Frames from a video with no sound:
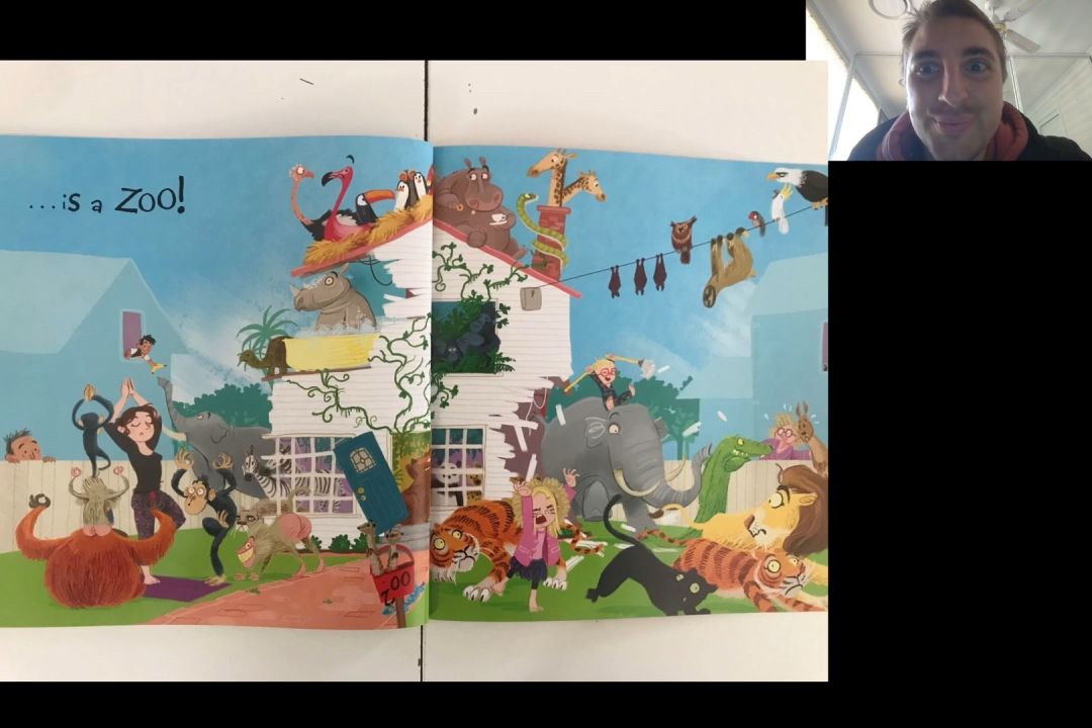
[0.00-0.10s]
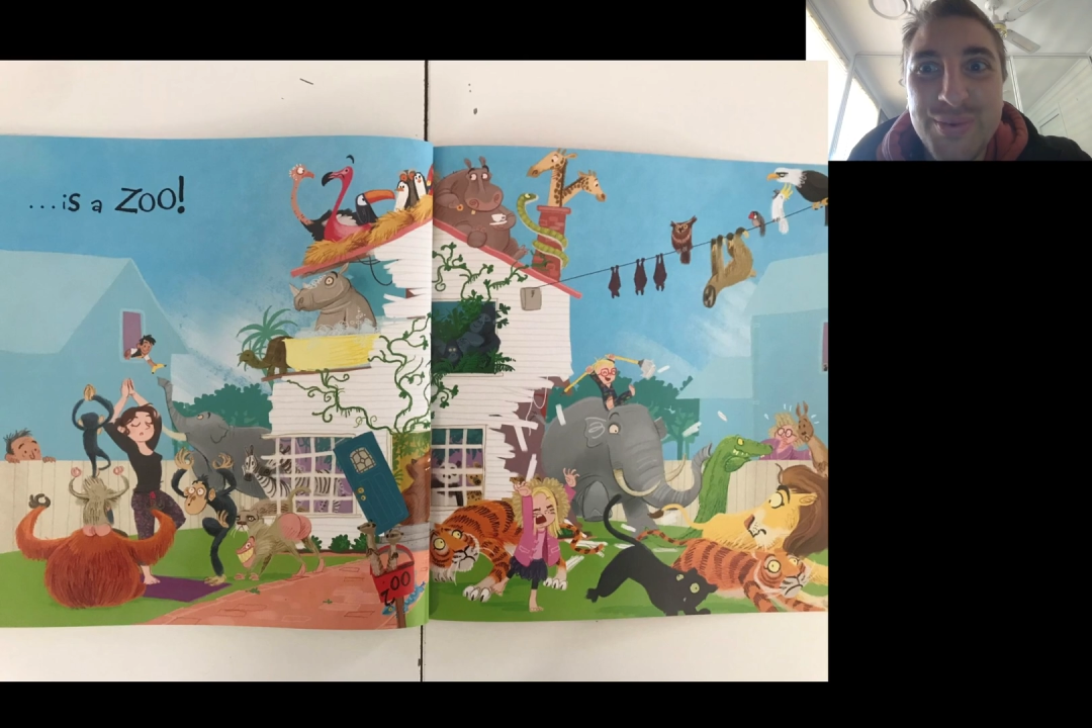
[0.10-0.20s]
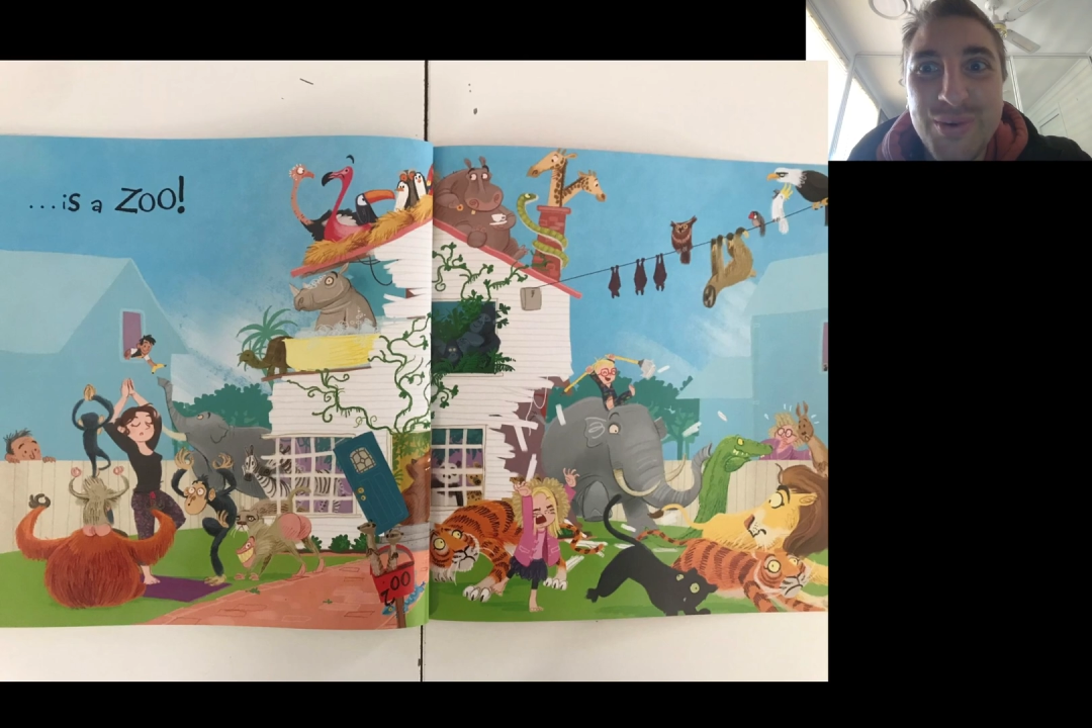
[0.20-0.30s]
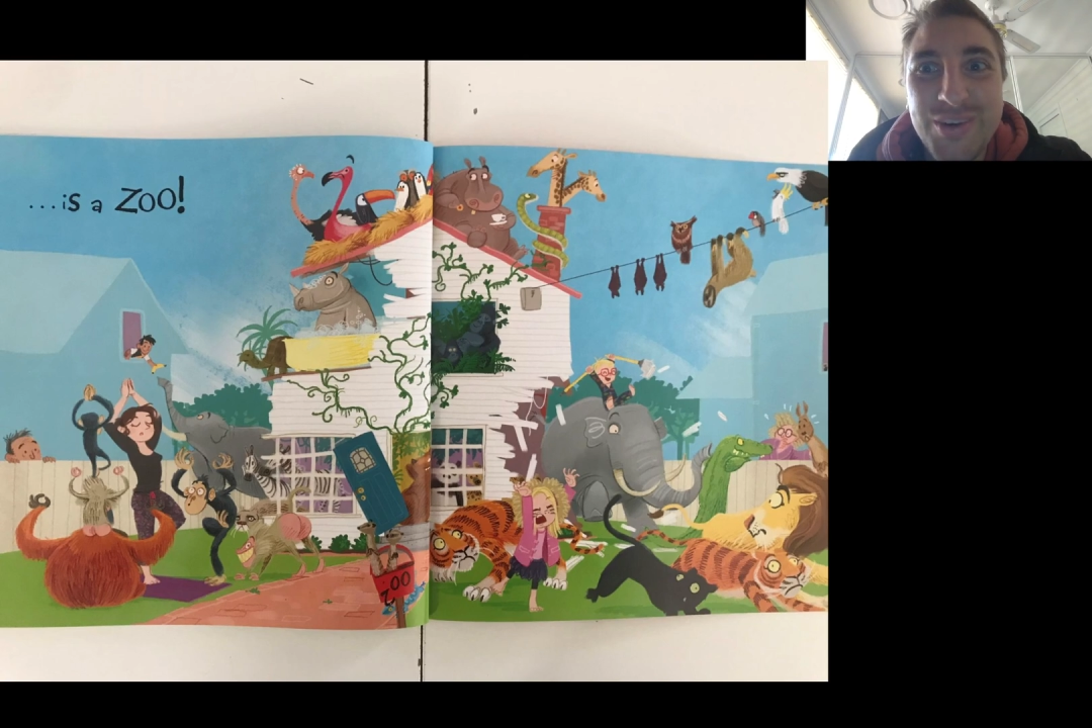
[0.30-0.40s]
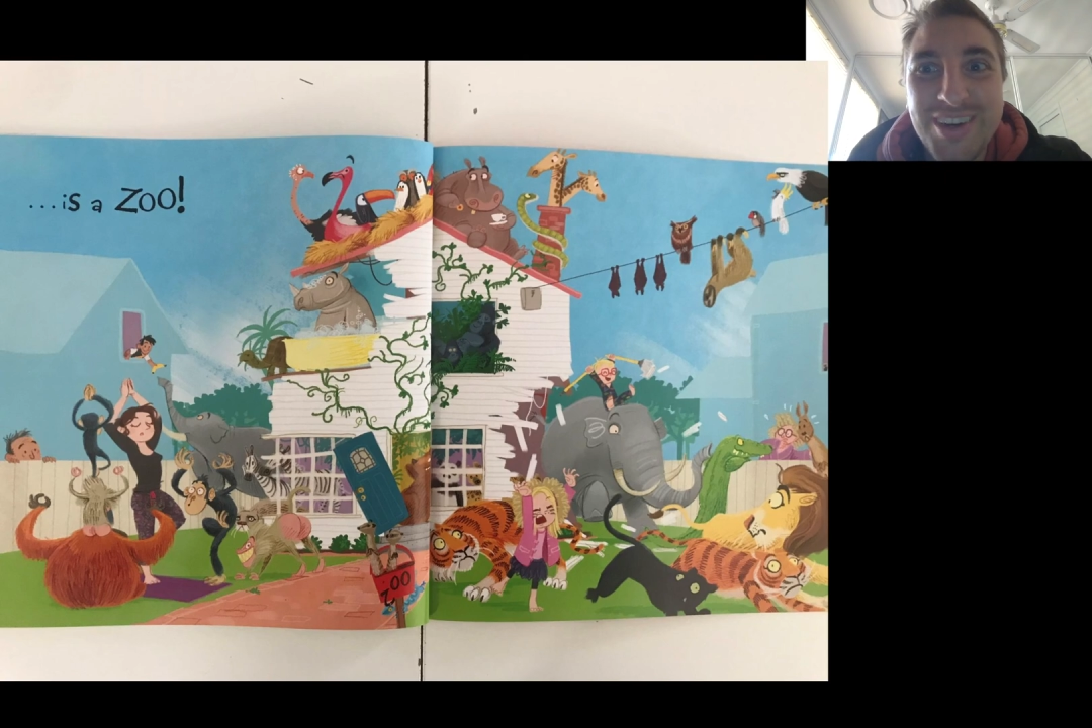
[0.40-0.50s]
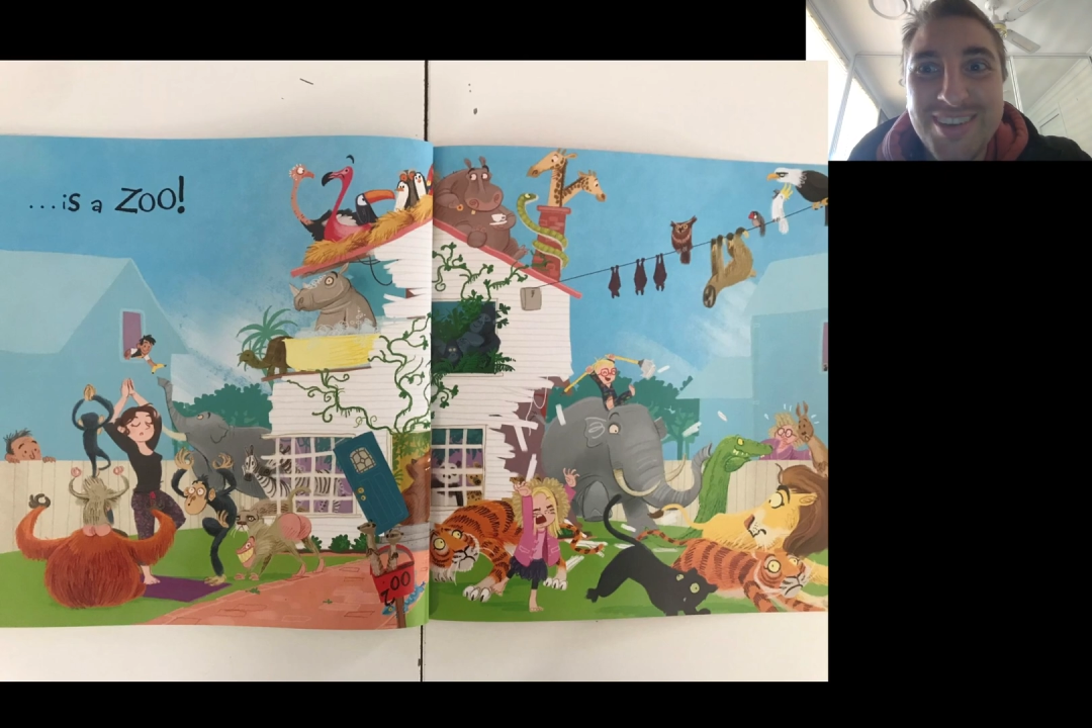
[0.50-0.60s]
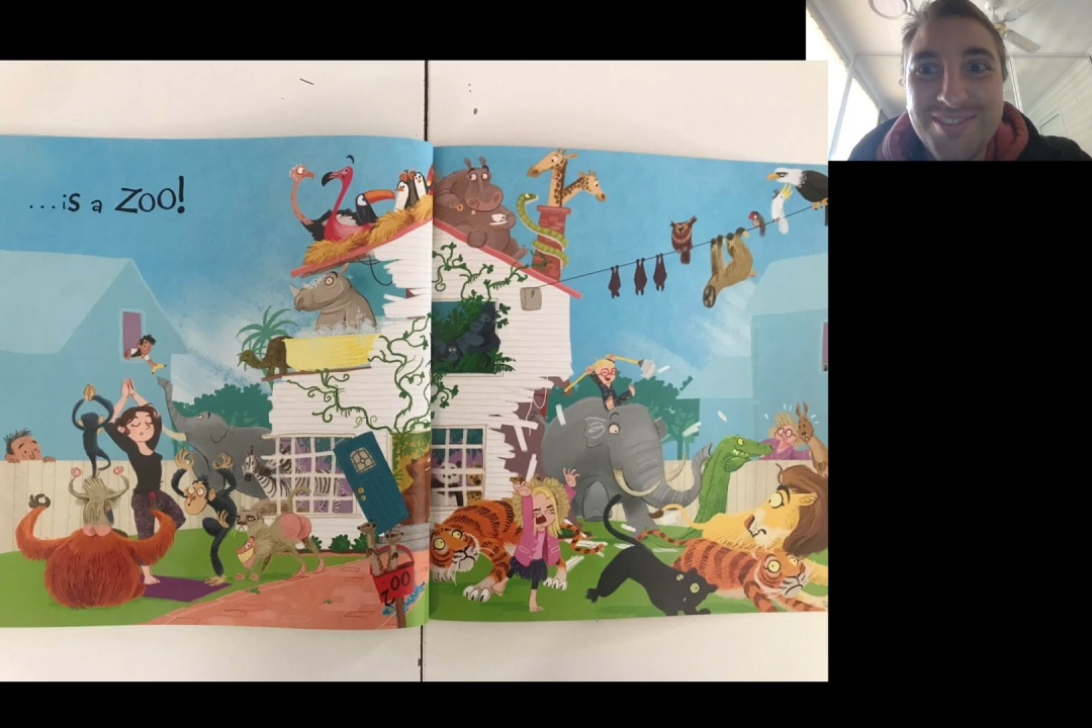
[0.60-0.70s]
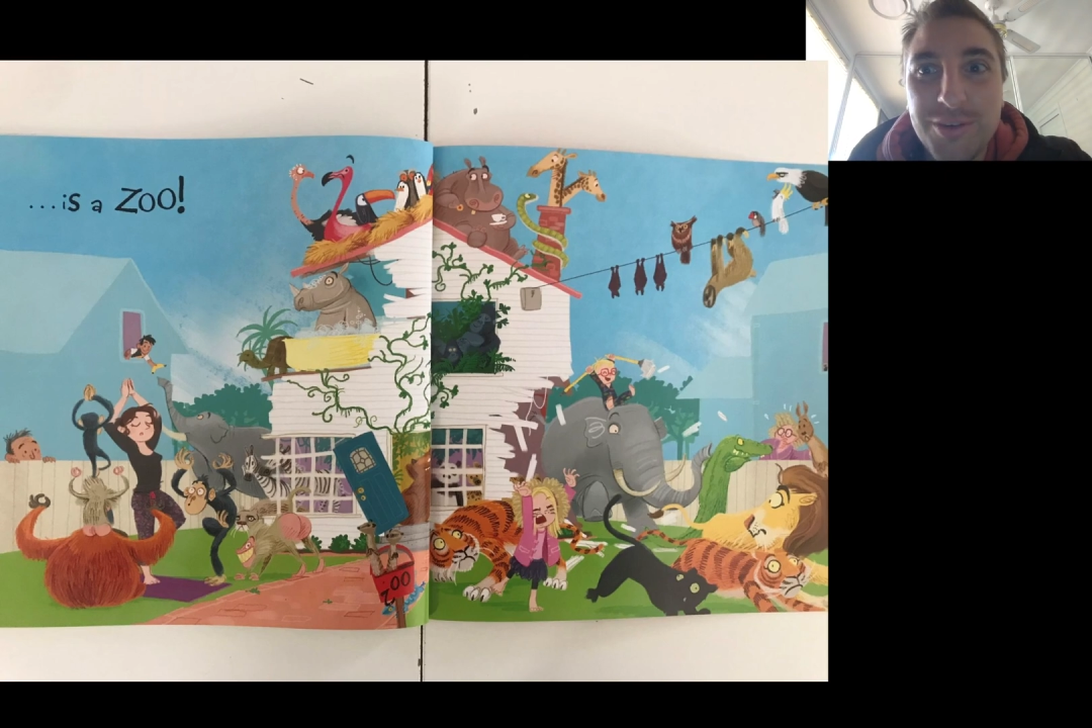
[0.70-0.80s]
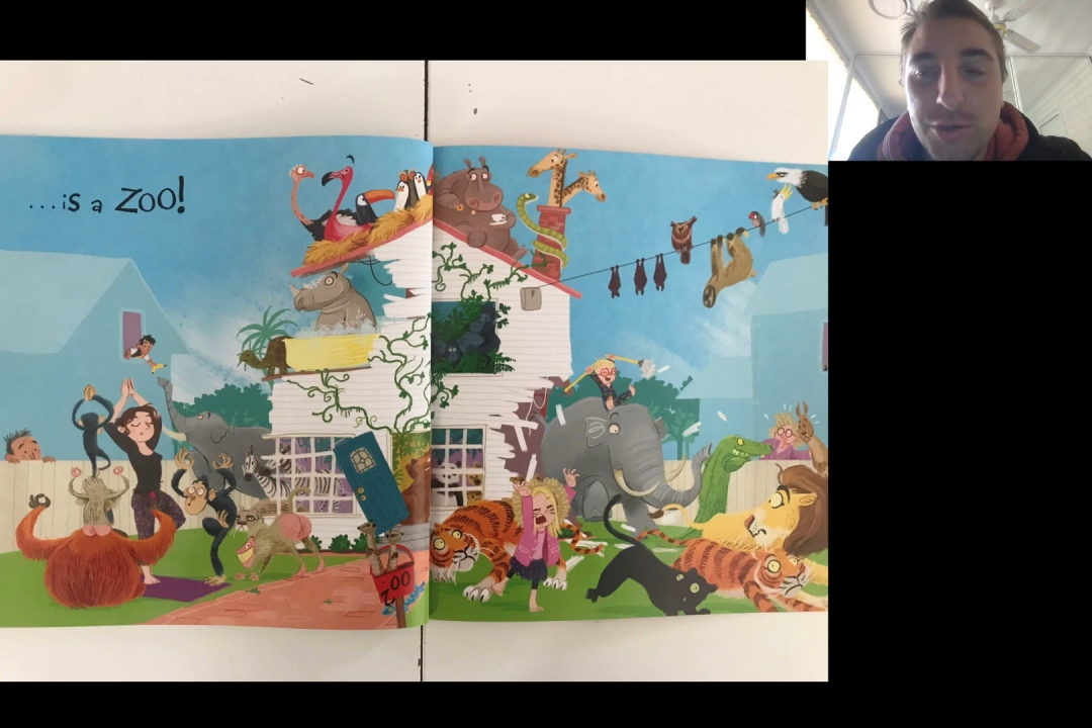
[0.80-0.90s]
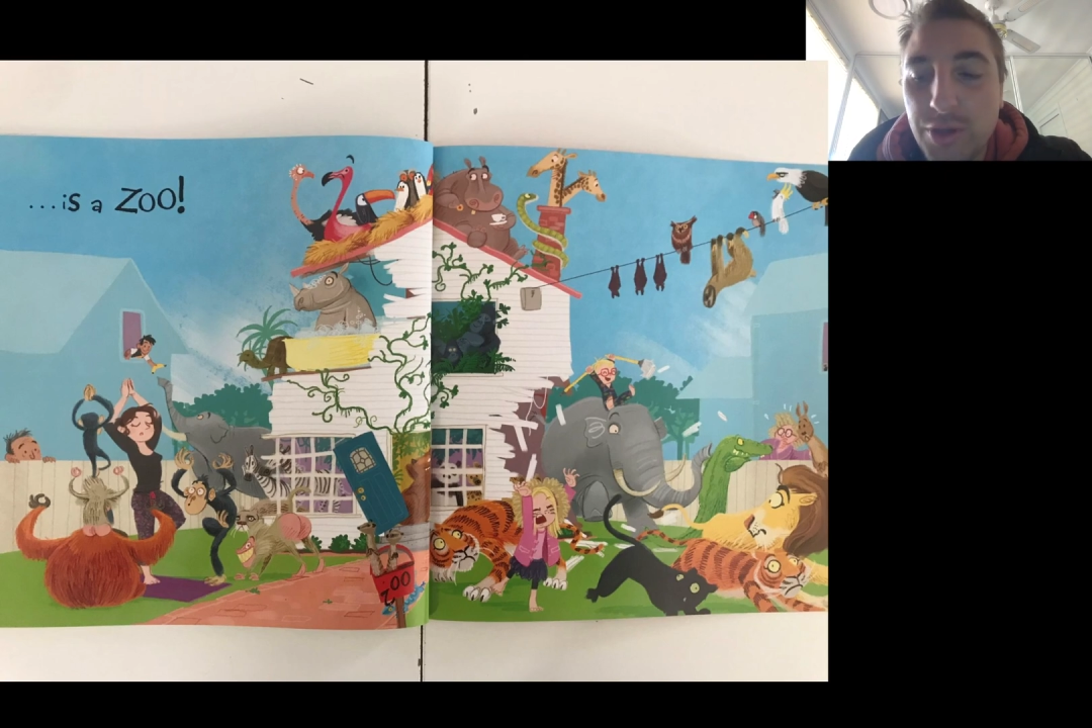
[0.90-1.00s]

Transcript: All right. Well,